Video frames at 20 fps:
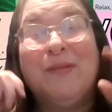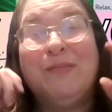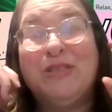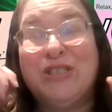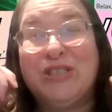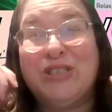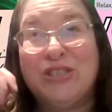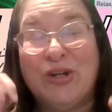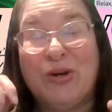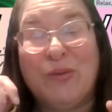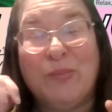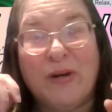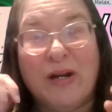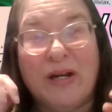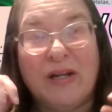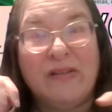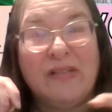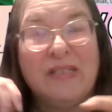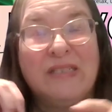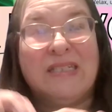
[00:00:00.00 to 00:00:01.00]
So
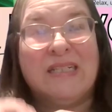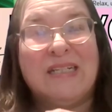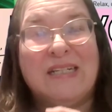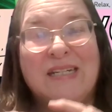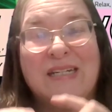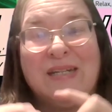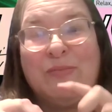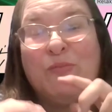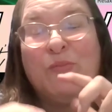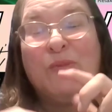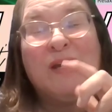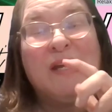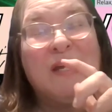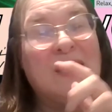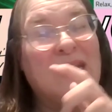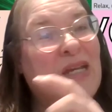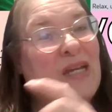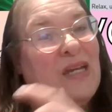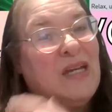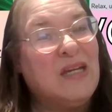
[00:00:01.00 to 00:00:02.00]
proud of the team.
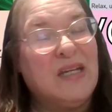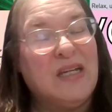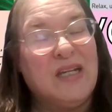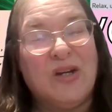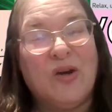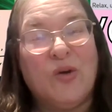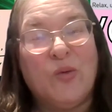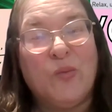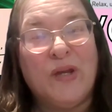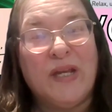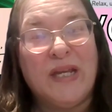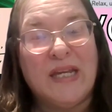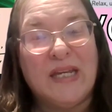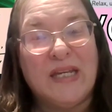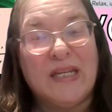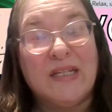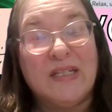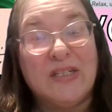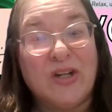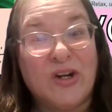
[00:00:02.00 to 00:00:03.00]
We
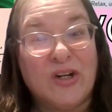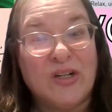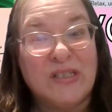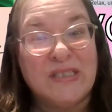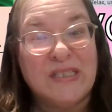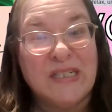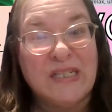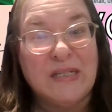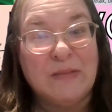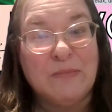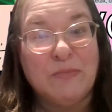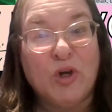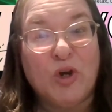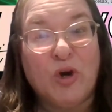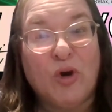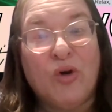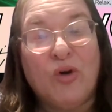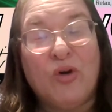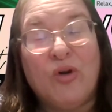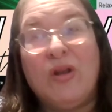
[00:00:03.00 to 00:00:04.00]
hit our team
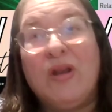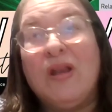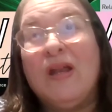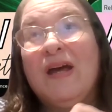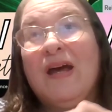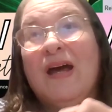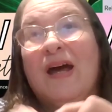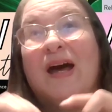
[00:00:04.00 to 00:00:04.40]
goal.